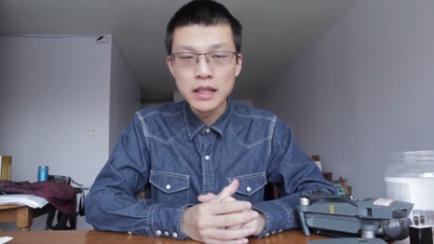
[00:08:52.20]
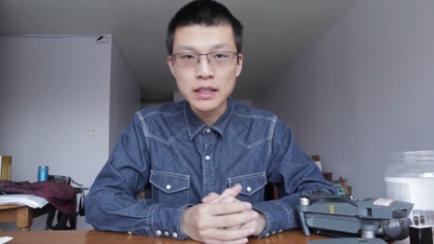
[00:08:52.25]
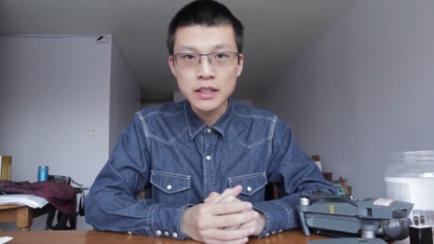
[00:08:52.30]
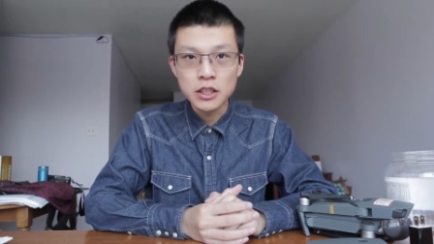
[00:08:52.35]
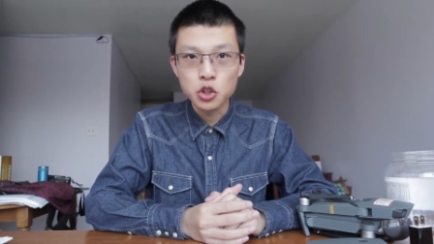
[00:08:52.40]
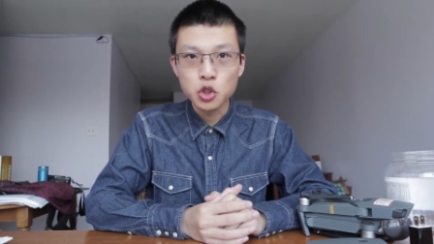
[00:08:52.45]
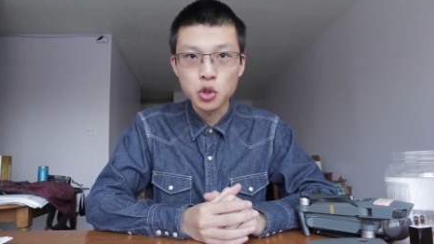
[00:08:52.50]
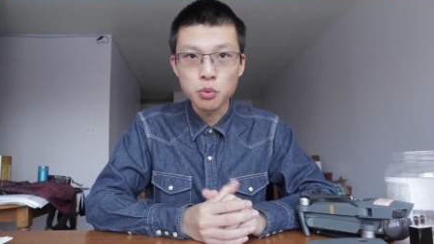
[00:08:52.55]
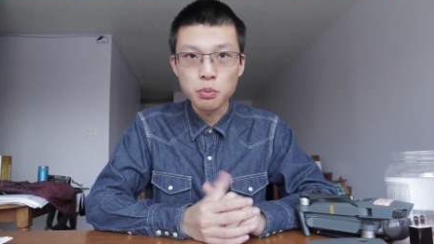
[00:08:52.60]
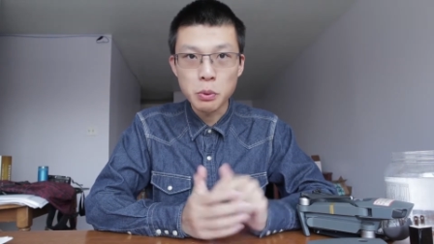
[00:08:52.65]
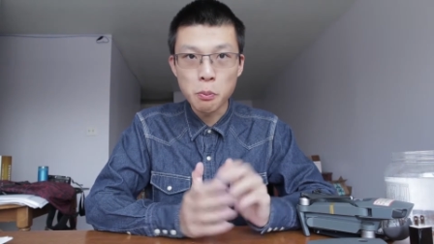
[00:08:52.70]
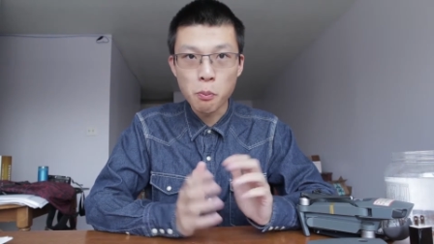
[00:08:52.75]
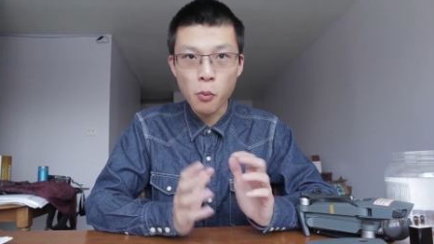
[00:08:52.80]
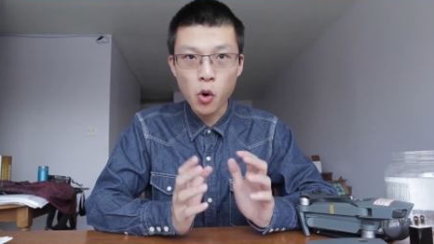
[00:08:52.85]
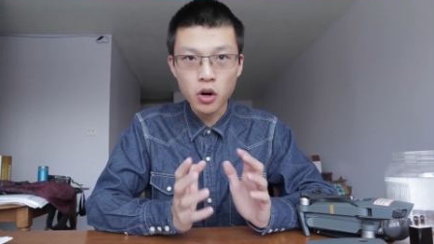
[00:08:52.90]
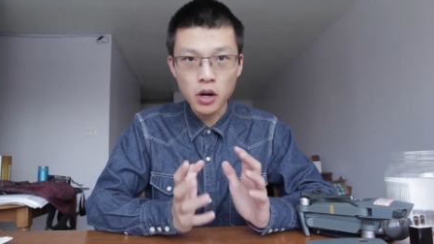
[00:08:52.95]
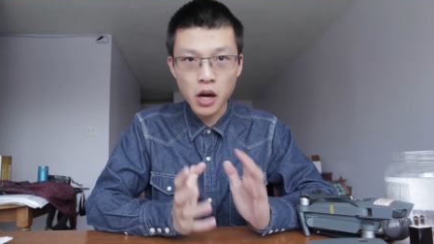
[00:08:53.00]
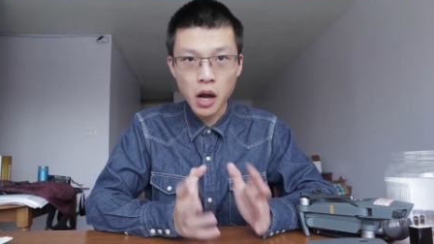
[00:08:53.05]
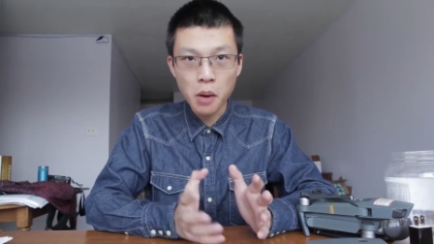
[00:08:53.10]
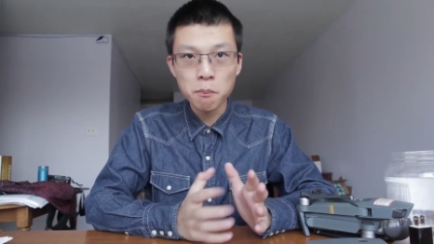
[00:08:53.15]
need to be
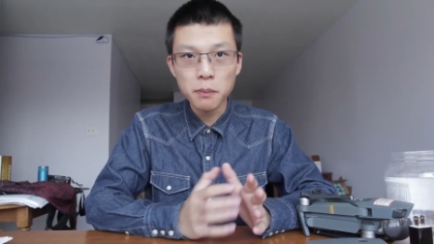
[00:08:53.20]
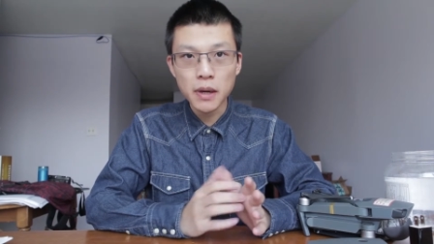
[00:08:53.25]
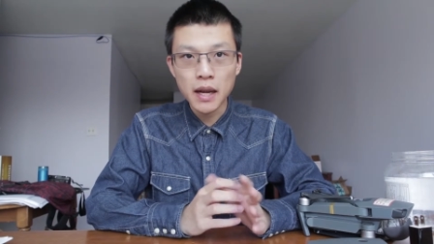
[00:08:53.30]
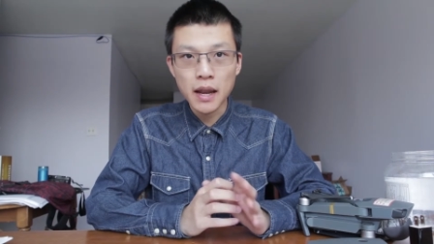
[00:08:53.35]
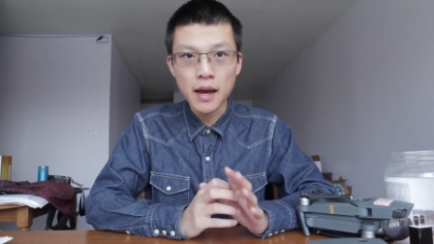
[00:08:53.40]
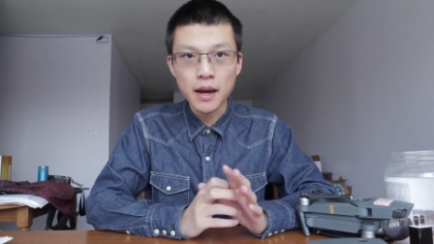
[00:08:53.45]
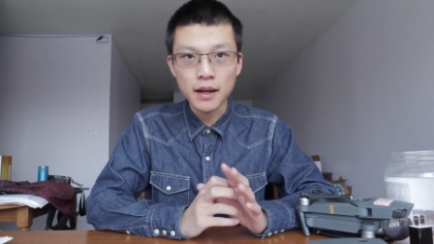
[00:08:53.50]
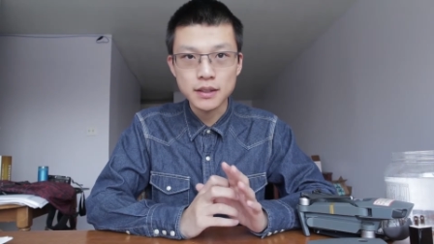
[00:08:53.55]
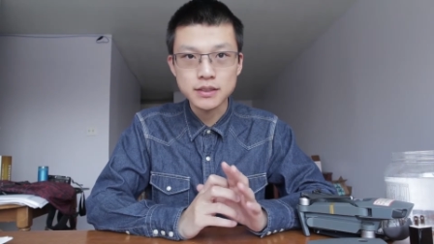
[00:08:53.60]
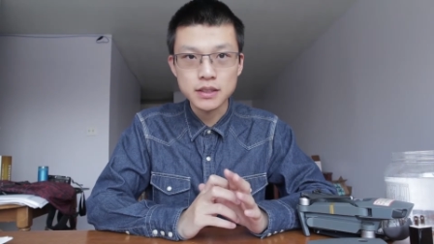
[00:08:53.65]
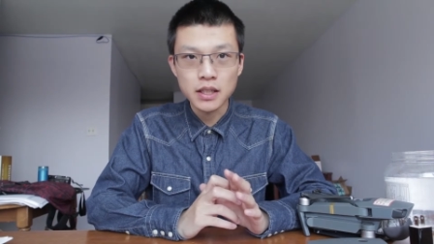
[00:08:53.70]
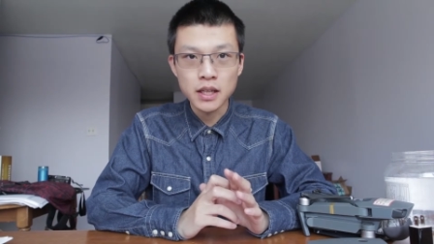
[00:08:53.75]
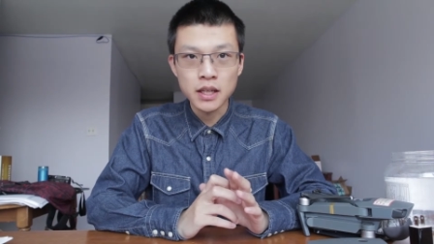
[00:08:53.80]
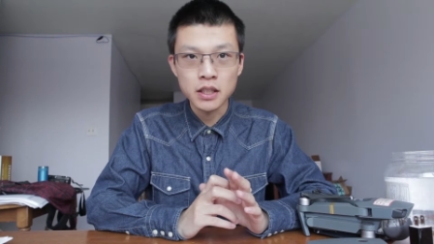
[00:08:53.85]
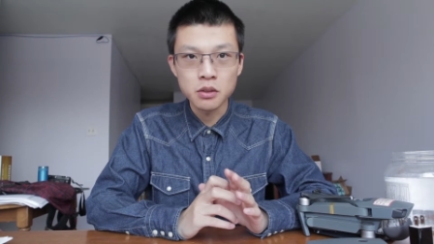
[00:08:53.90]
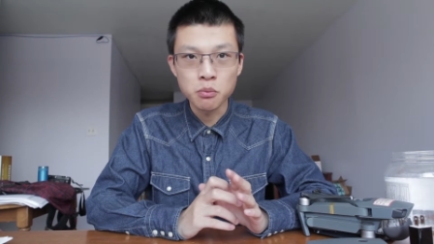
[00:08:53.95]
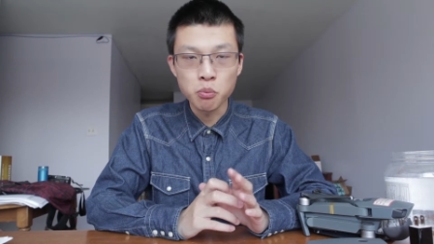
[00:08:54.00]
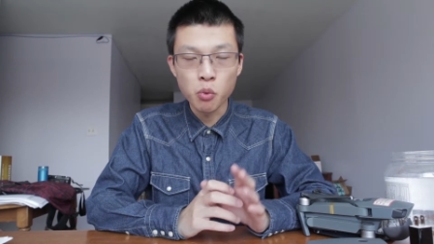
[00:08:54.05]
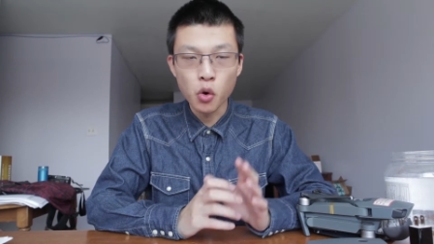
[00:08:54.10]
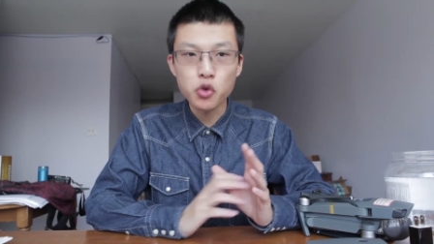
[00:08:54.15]
more complex
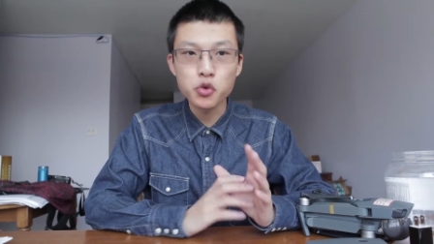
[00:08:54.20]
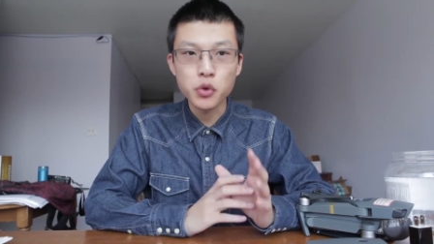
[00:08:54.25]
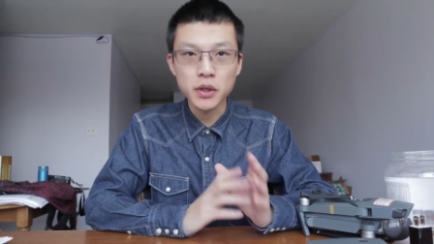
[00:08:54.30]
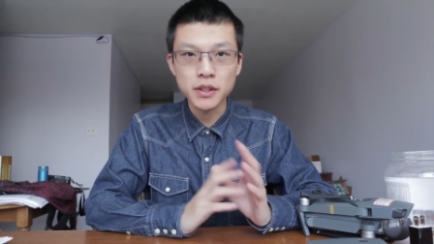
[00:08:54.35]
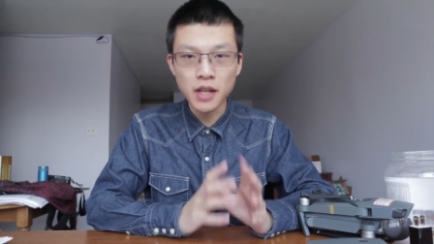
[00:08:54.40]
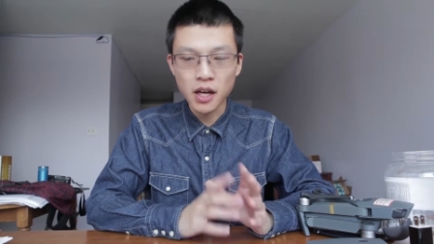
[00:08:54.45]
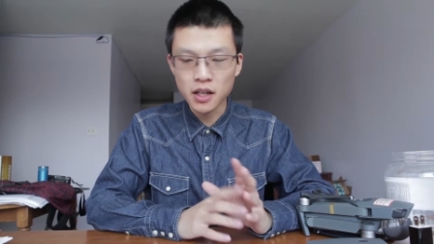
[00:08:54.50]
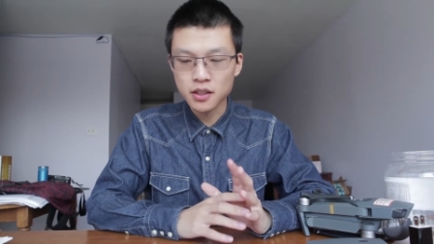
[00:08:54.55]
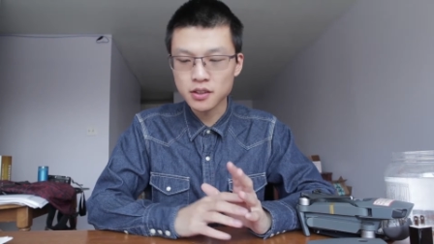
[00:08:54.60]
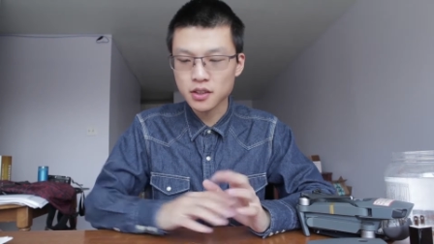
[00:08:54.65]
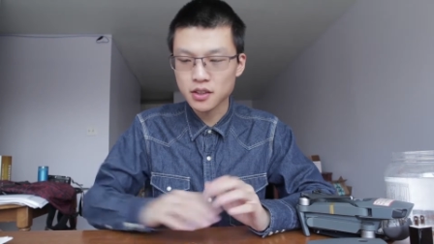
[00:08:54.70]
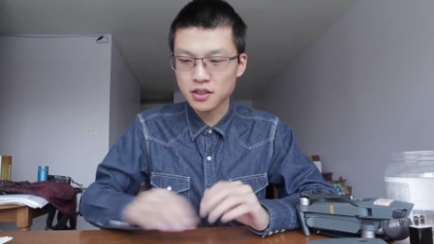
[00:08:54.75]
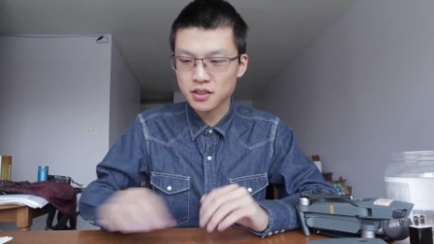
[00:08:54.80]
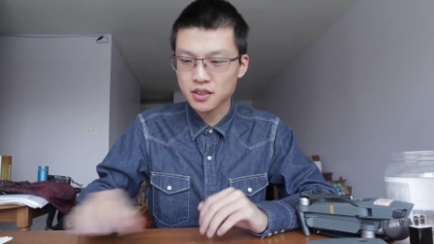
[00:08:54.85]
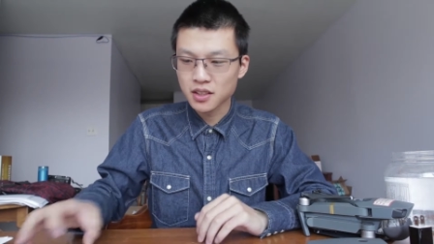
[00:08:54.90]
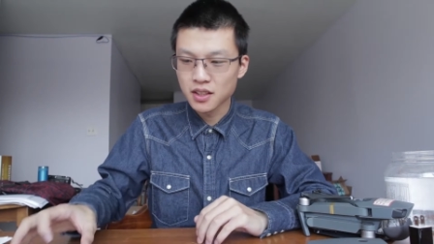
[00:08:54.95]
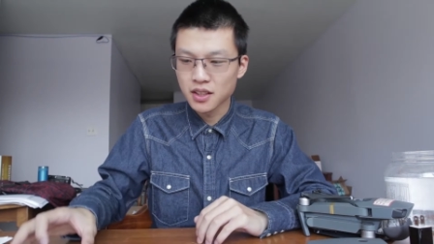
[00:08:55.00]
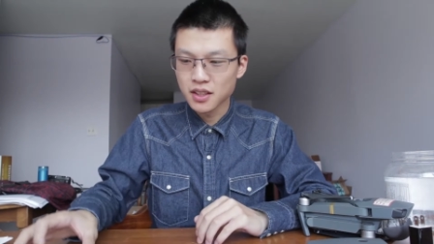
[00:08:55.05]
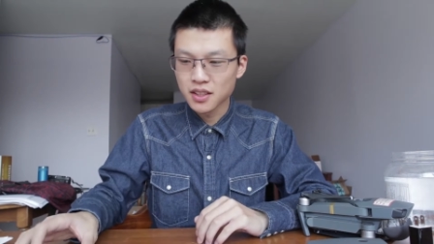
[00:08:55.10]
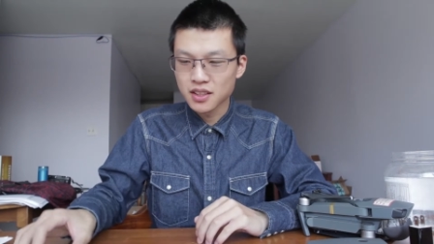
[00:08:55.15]
and more redundant